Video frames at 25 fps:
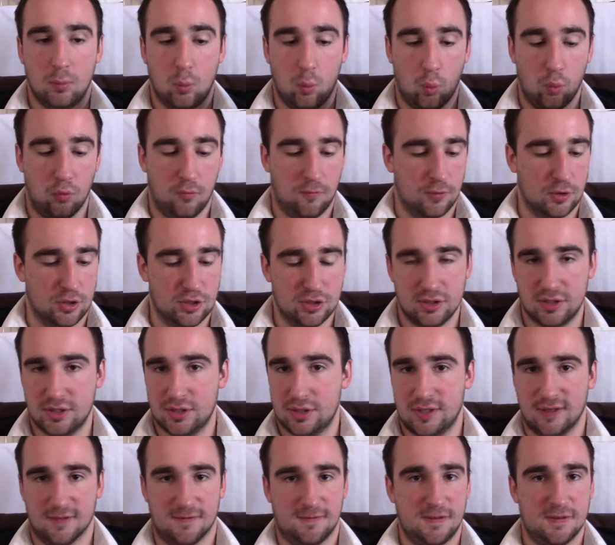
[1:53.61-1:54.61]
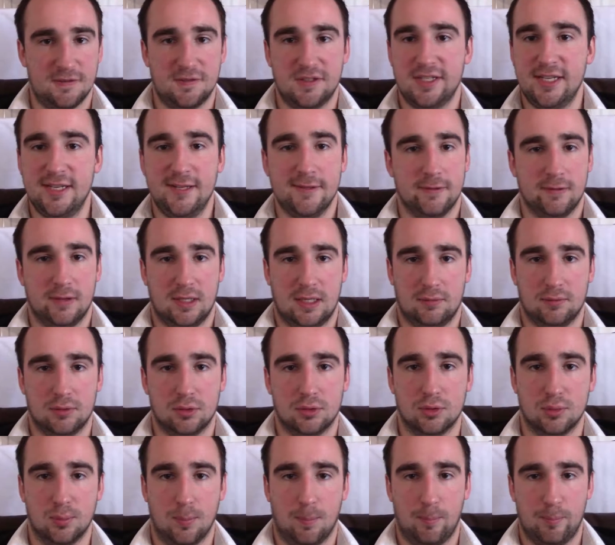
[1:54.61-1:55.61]
1st to 15th
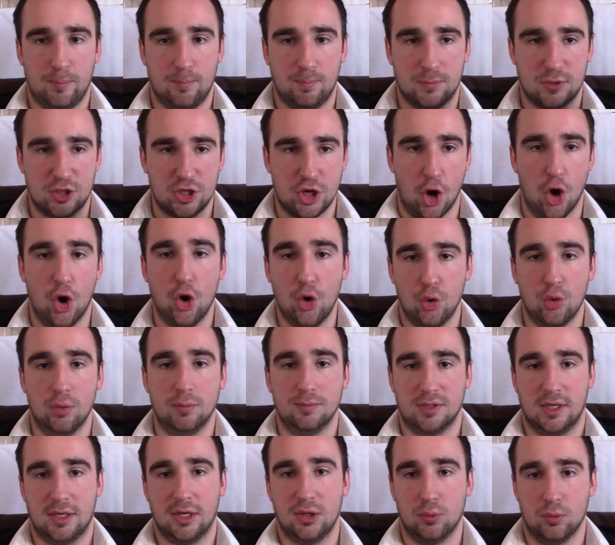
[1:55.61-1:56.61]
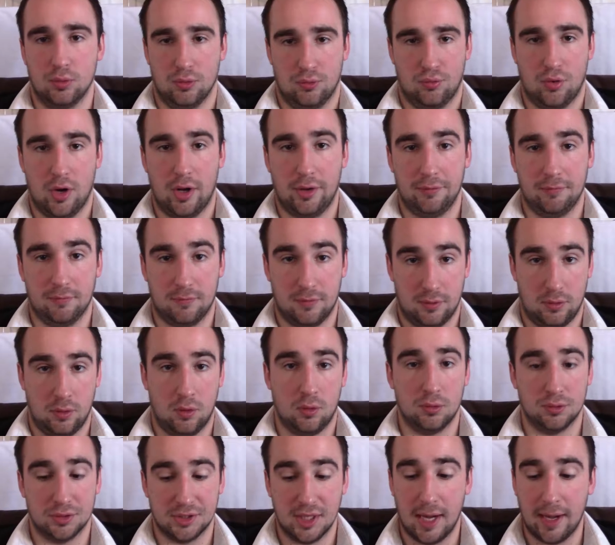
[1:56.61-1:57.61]
level tomes that you would run for the
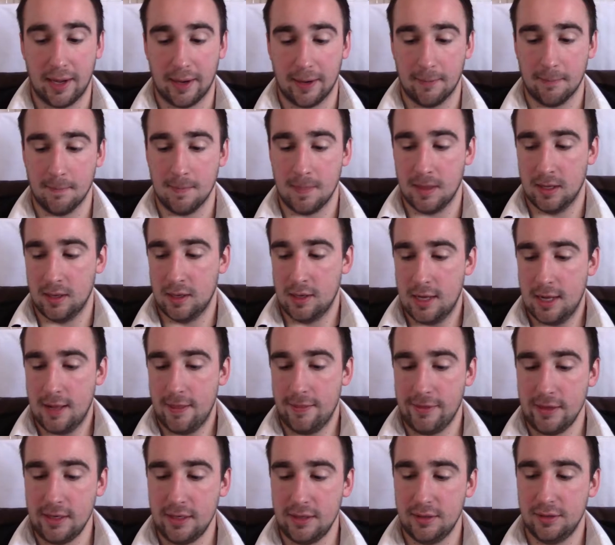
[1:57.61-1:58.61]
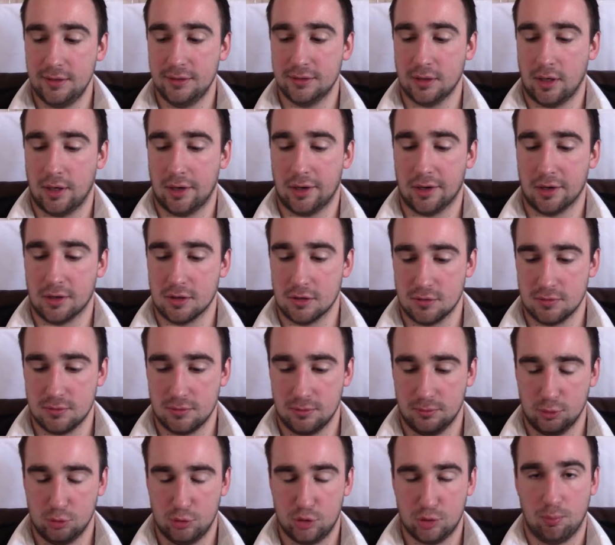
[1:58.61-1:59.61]
whole time. These are
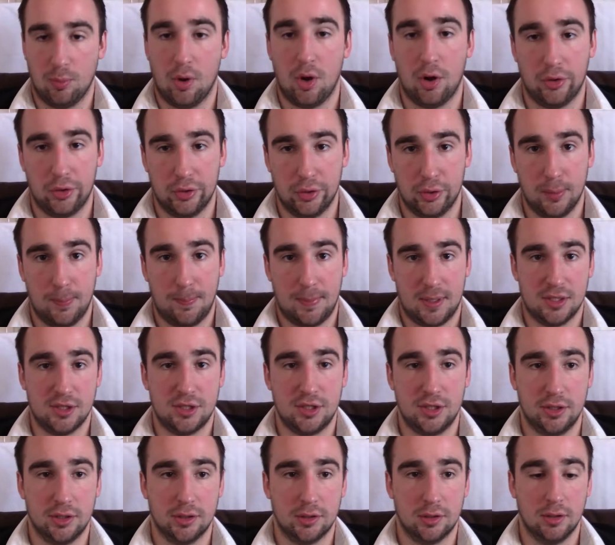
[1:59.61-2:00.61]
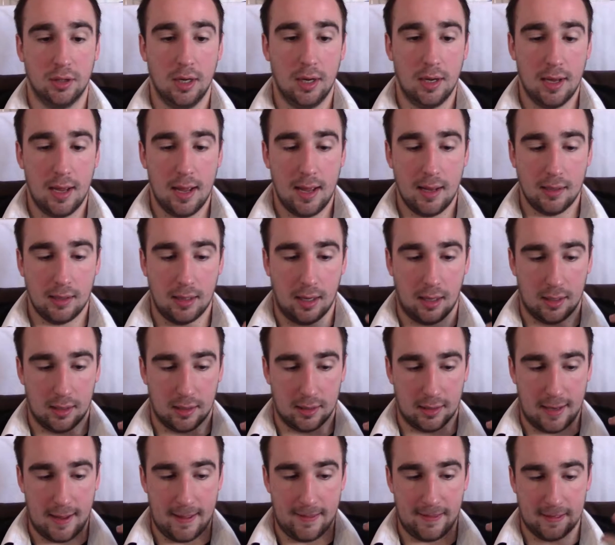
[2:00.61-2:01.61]
smaller, punchier,
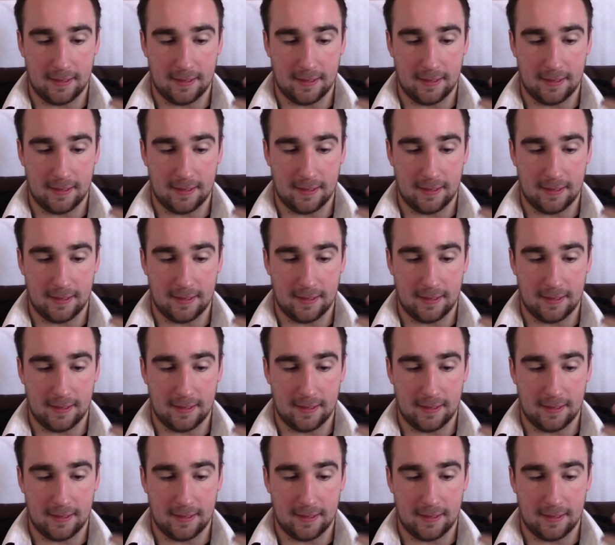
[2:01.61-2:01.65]
and